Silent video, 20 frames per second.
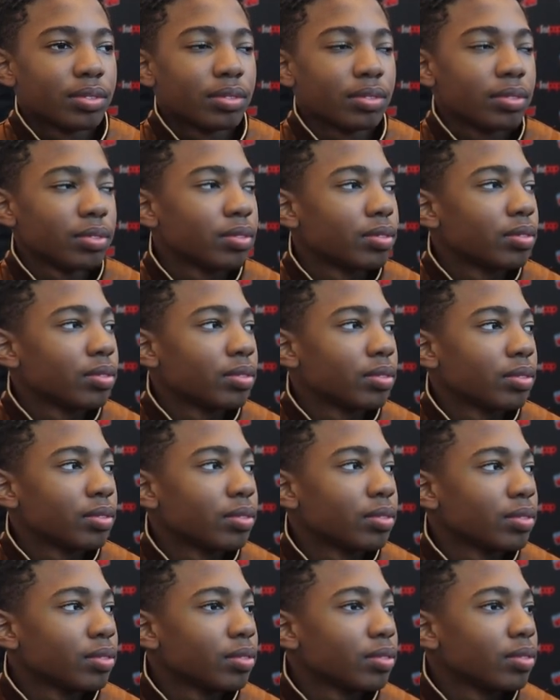
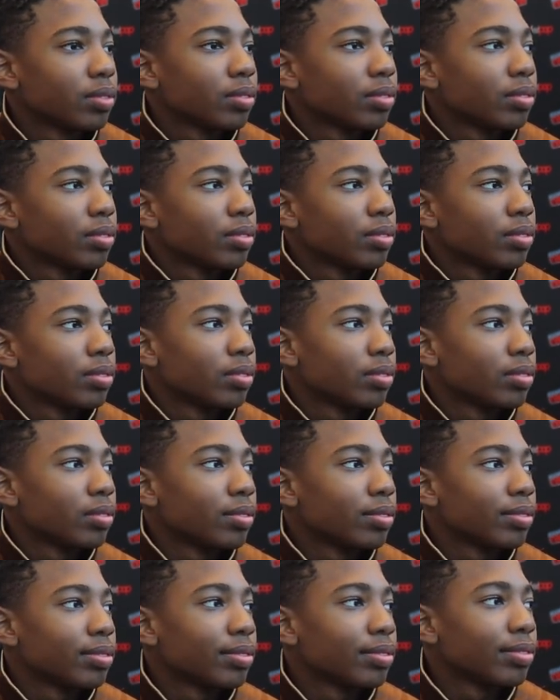
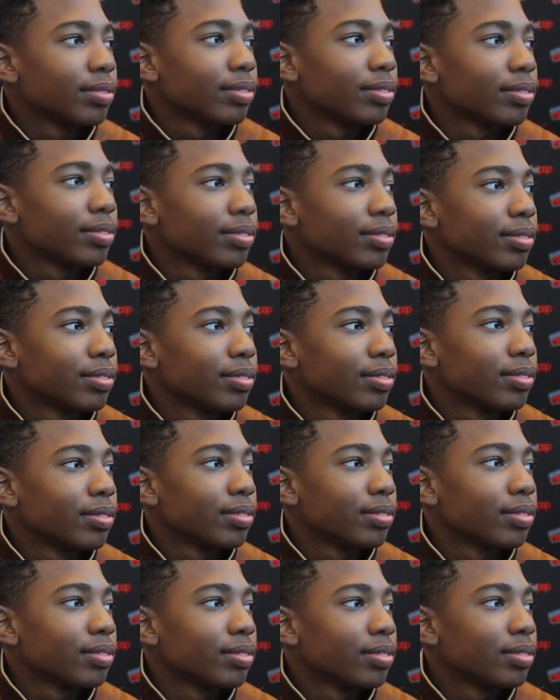
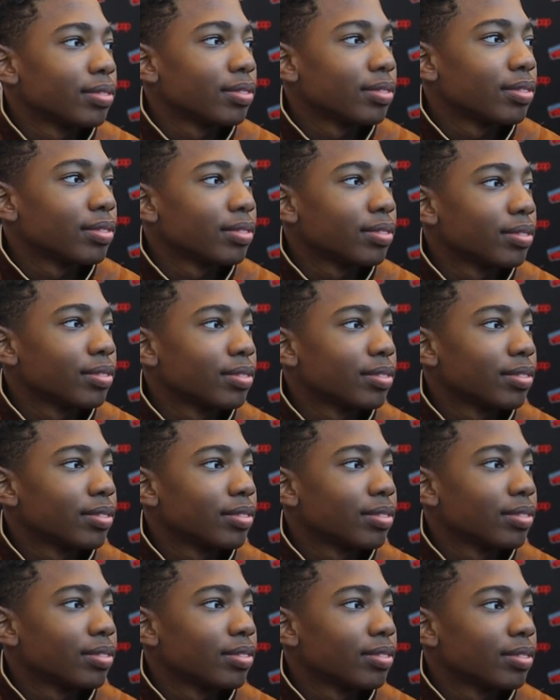
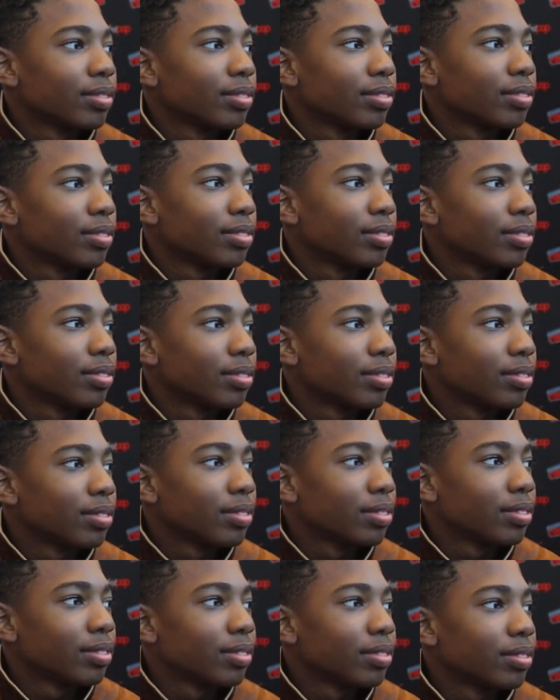
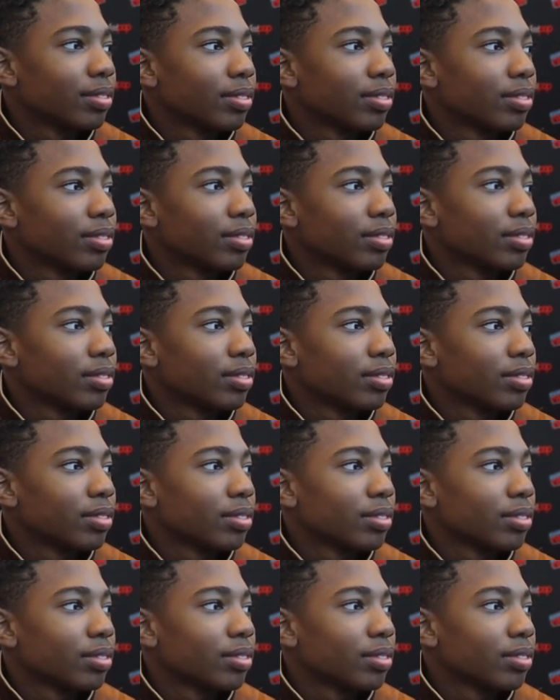
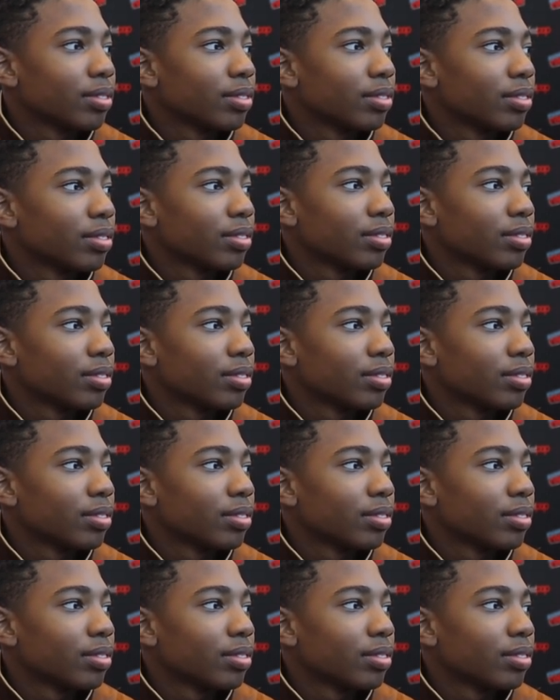No words are spoken by the person on screen.